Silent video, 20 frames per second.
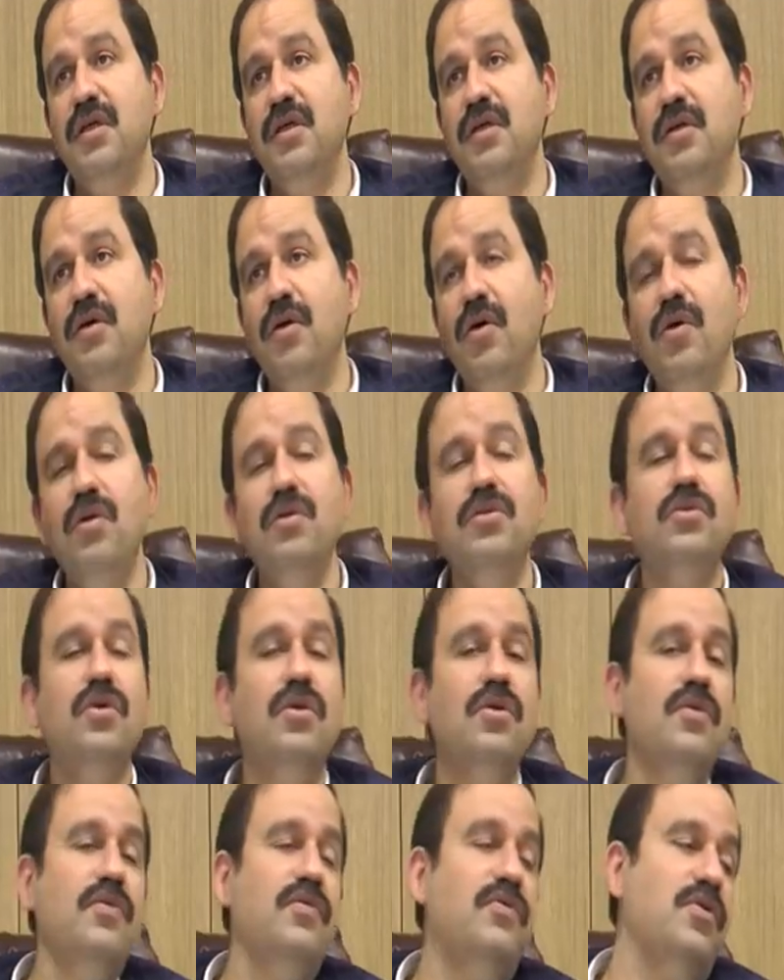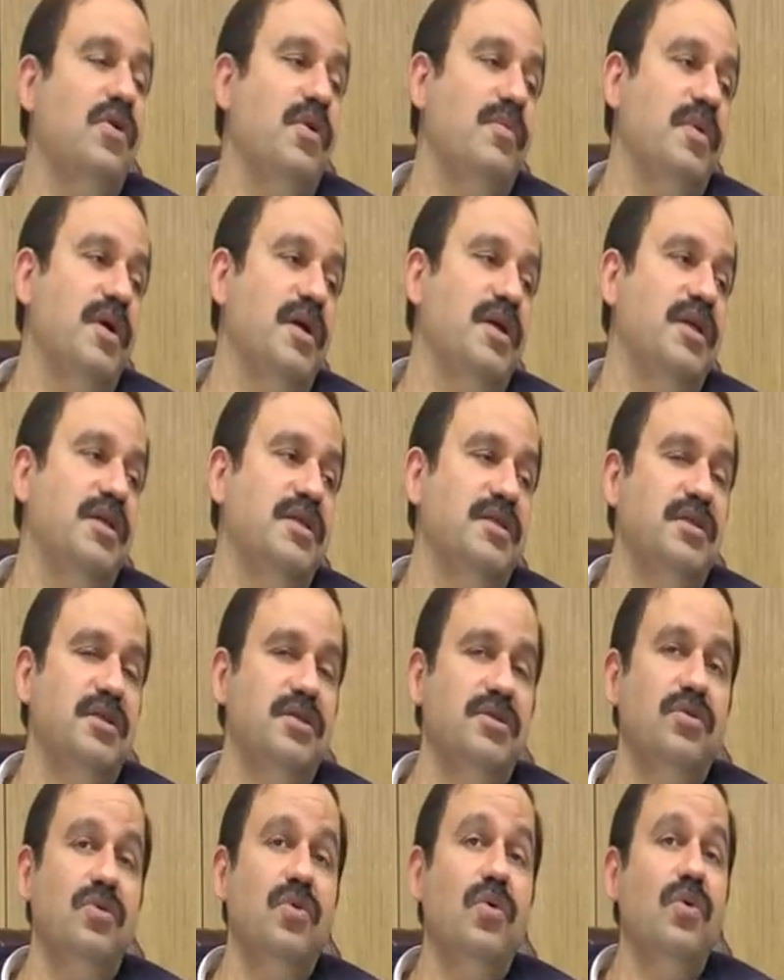all sort of trauma
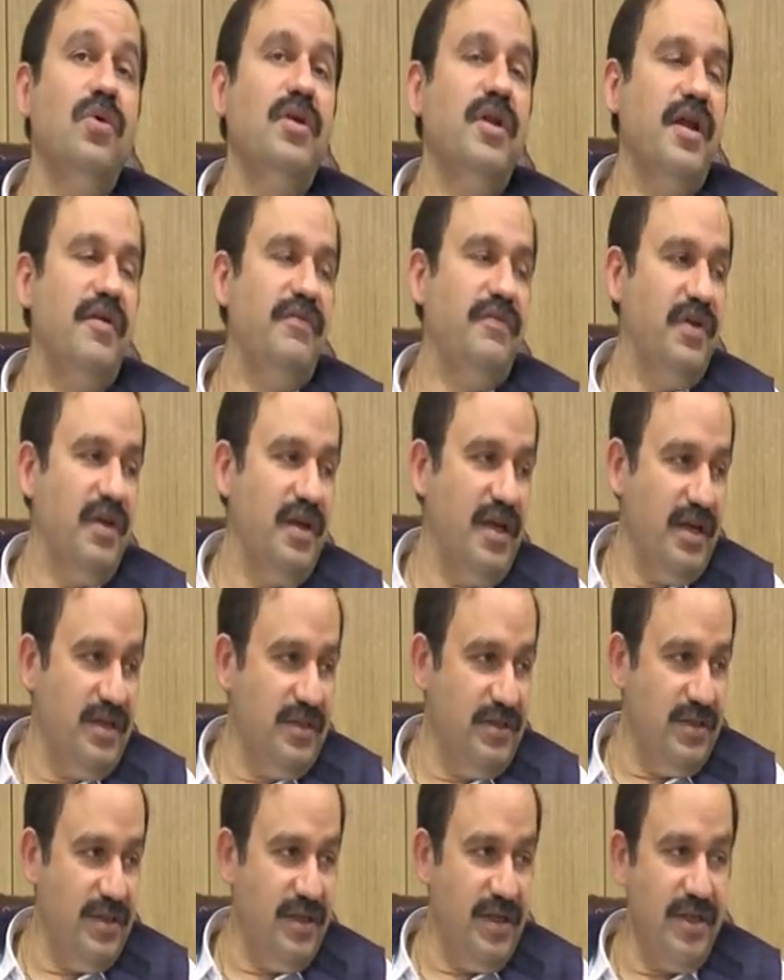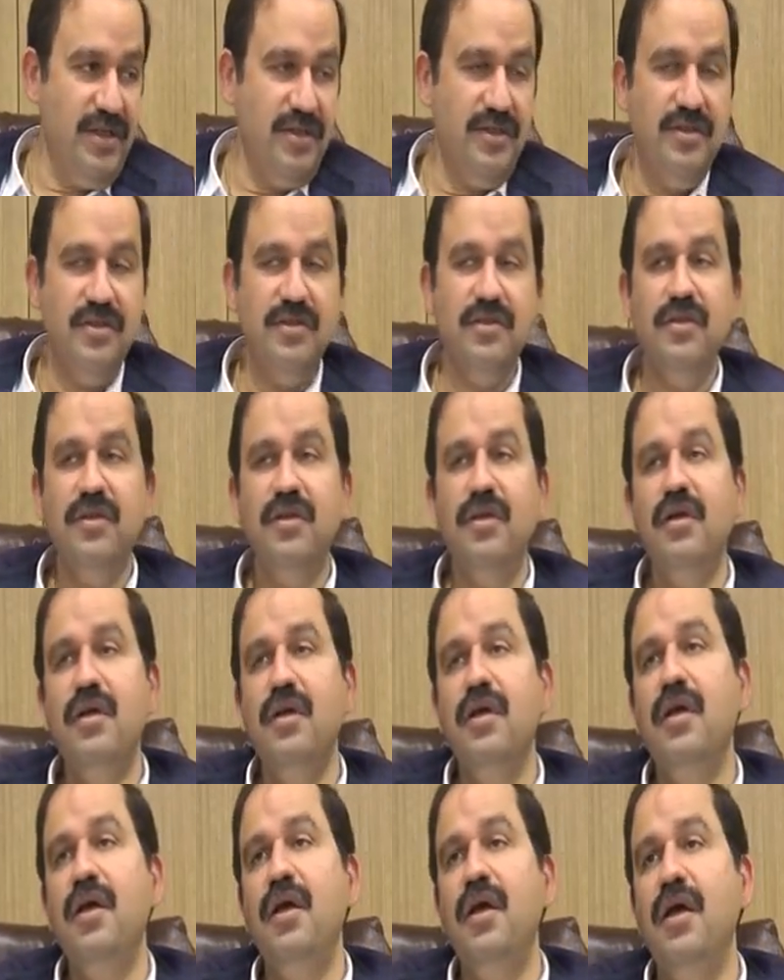cases, road traffic accidents,
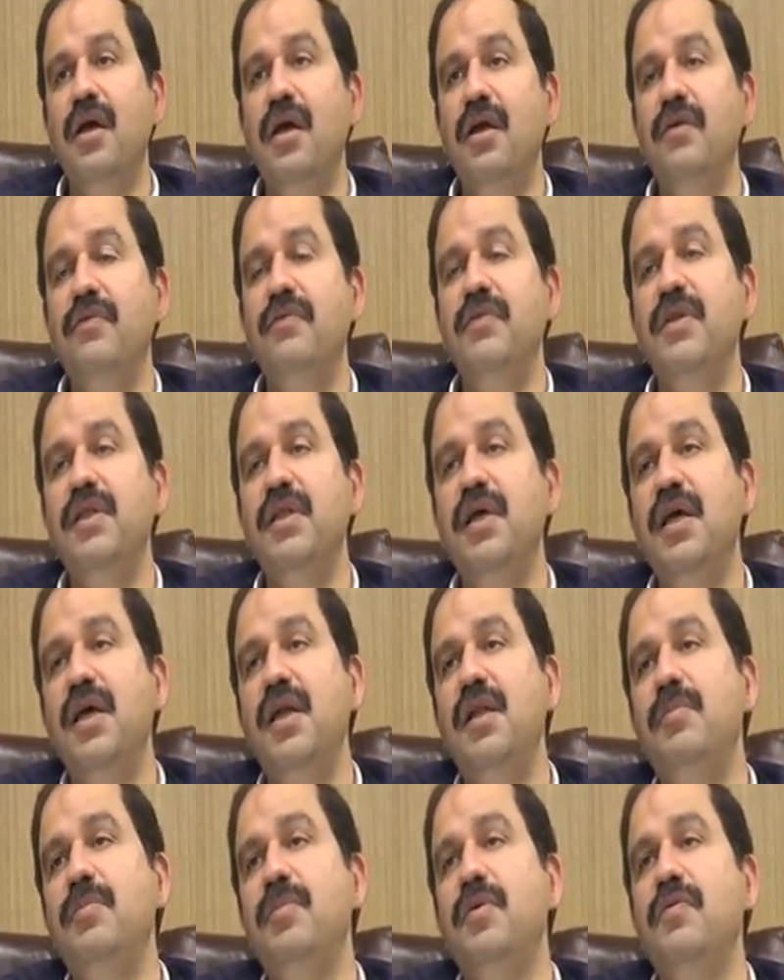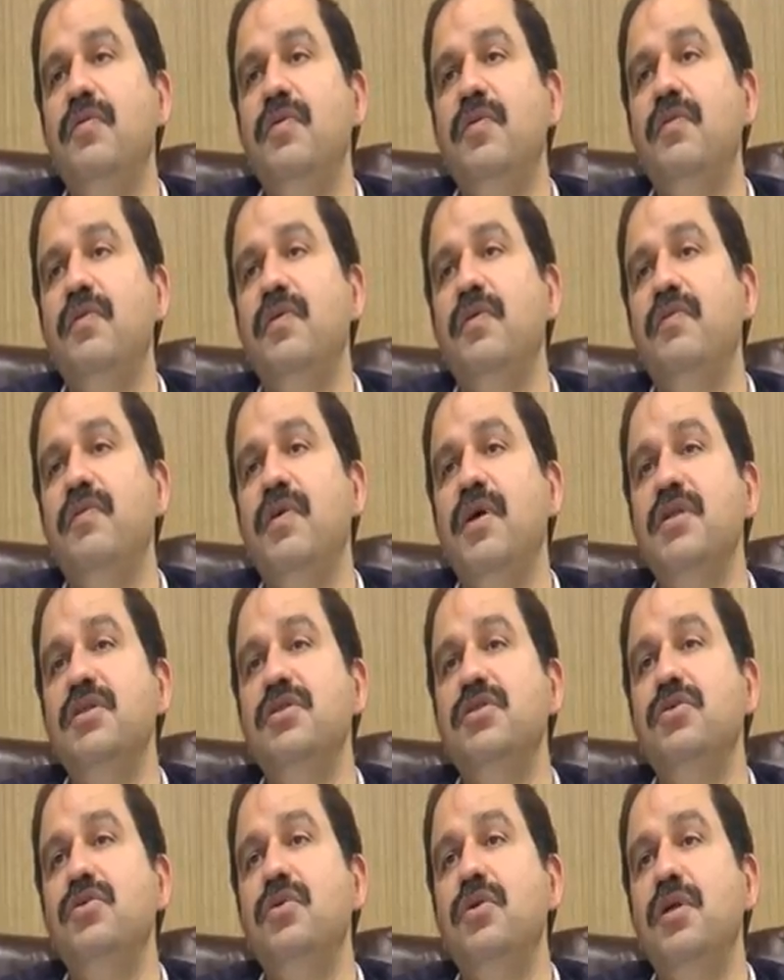and with the help of our
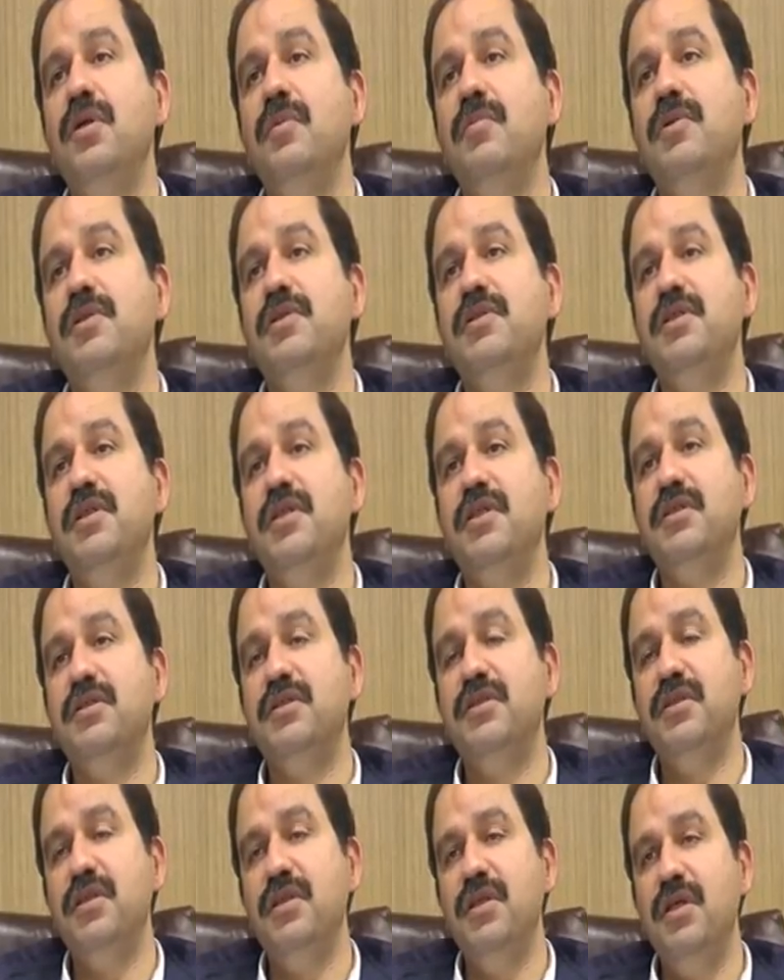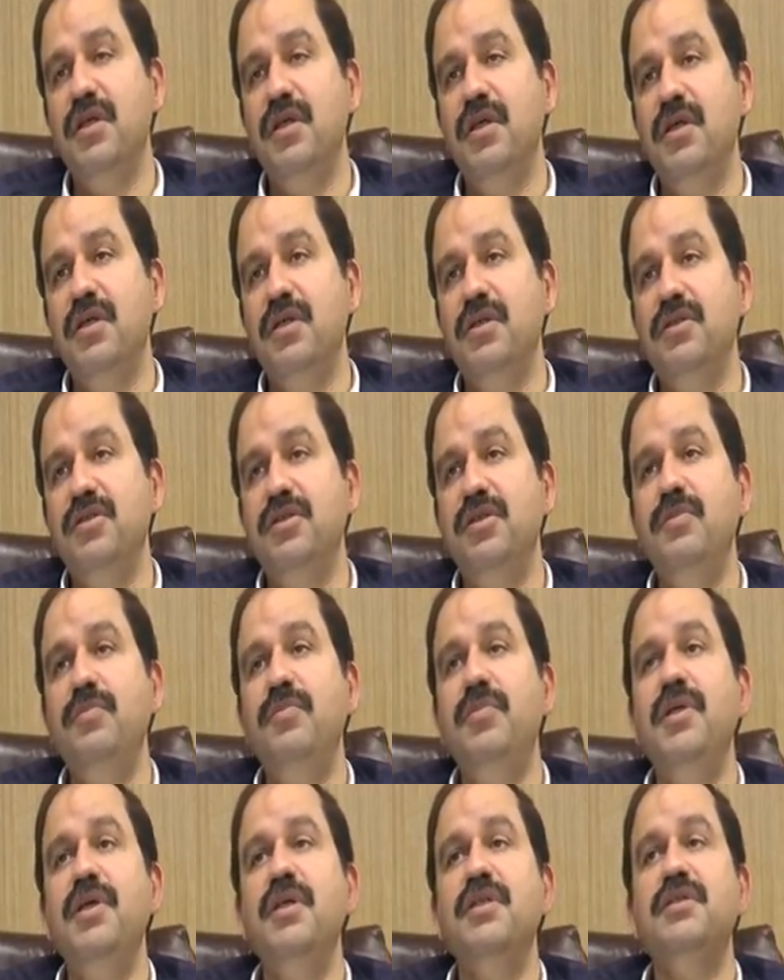1066
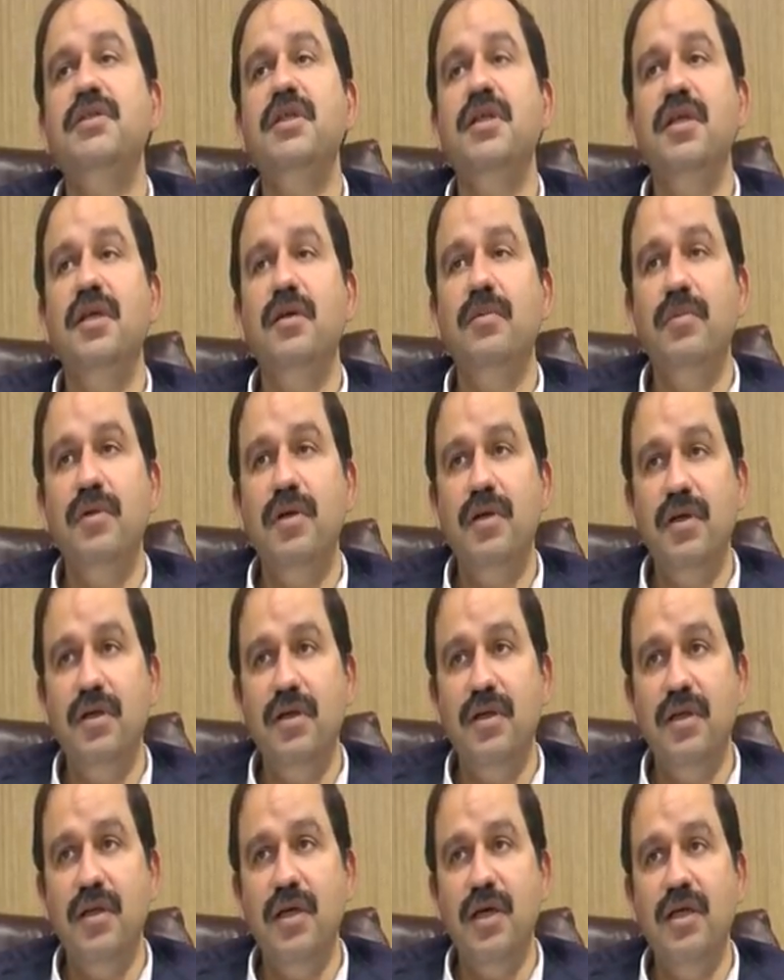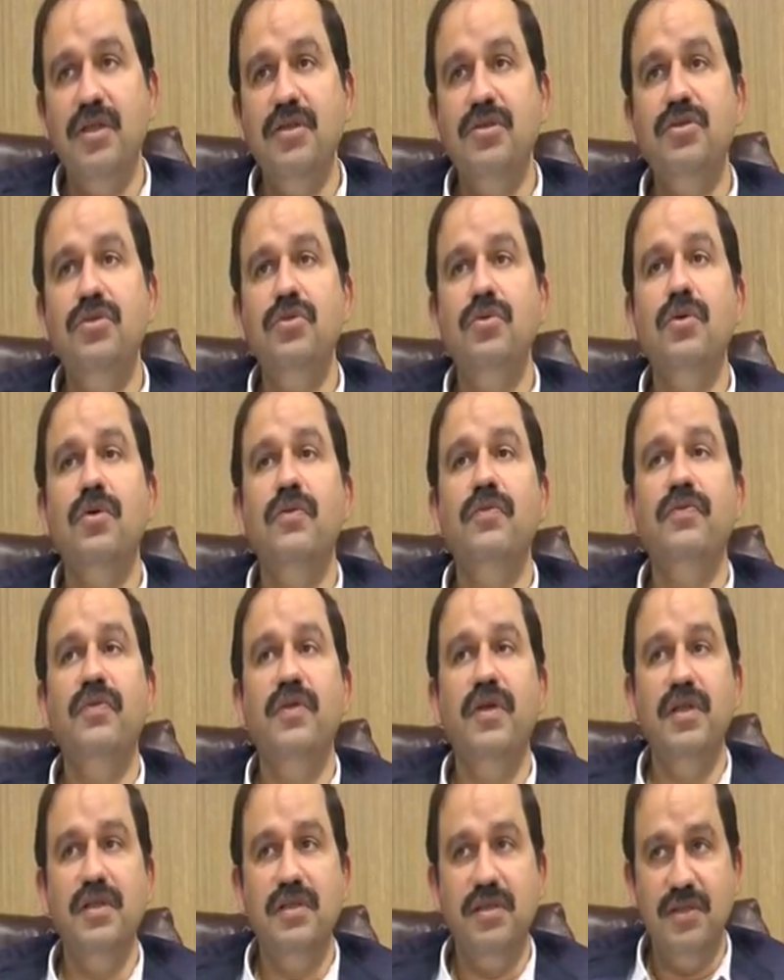GPS enabled ICU on
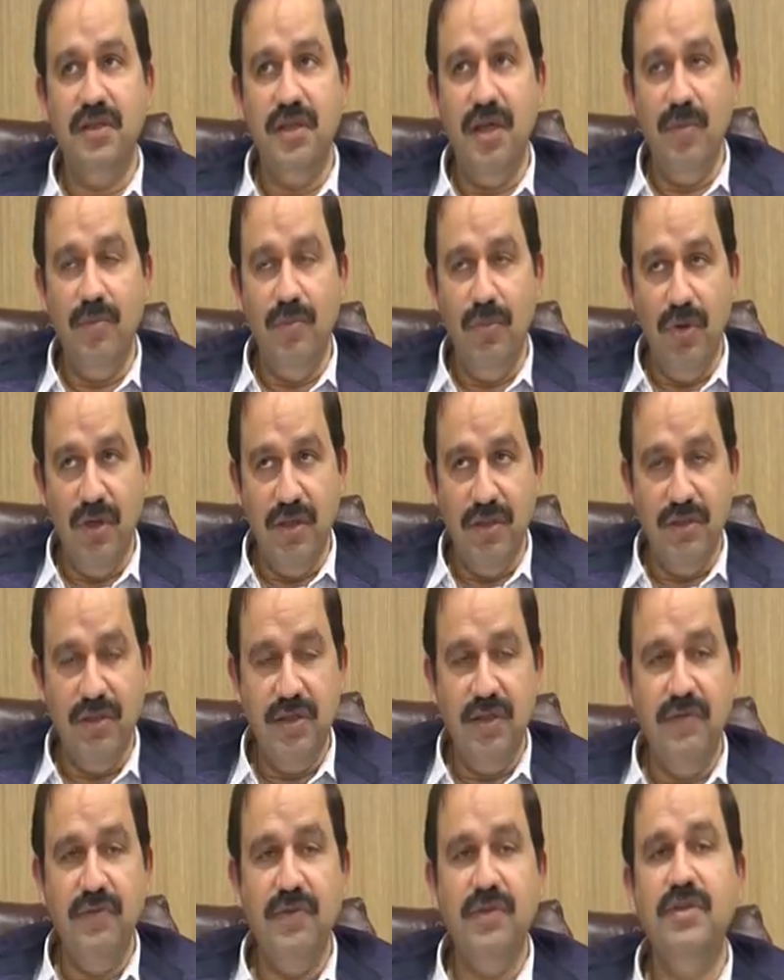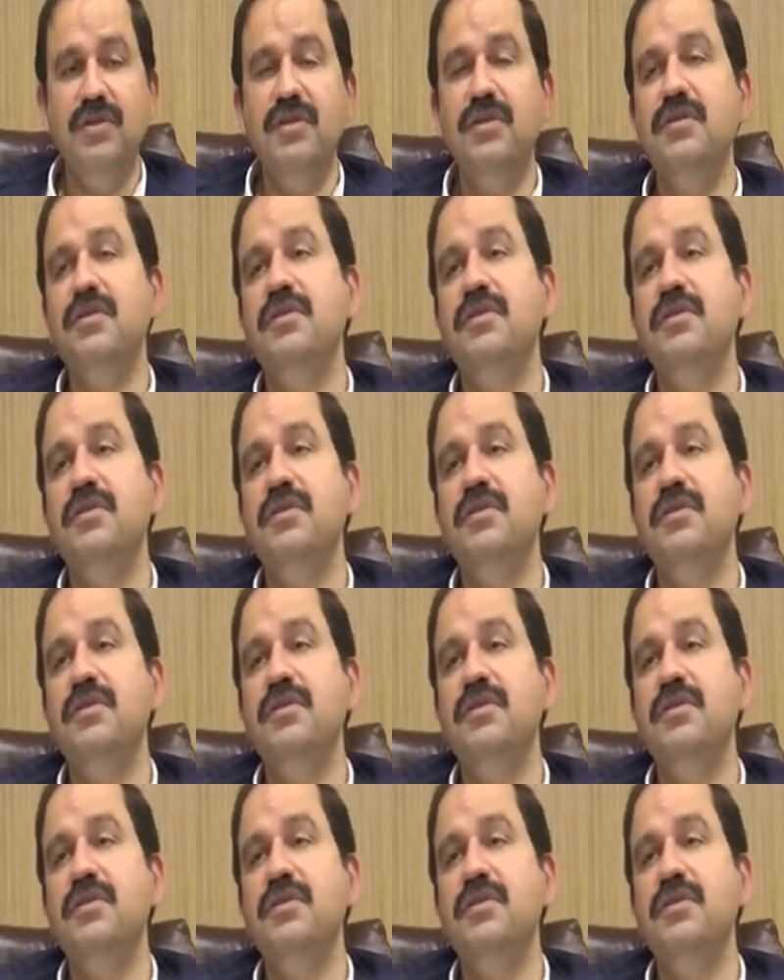wheels ambulance services,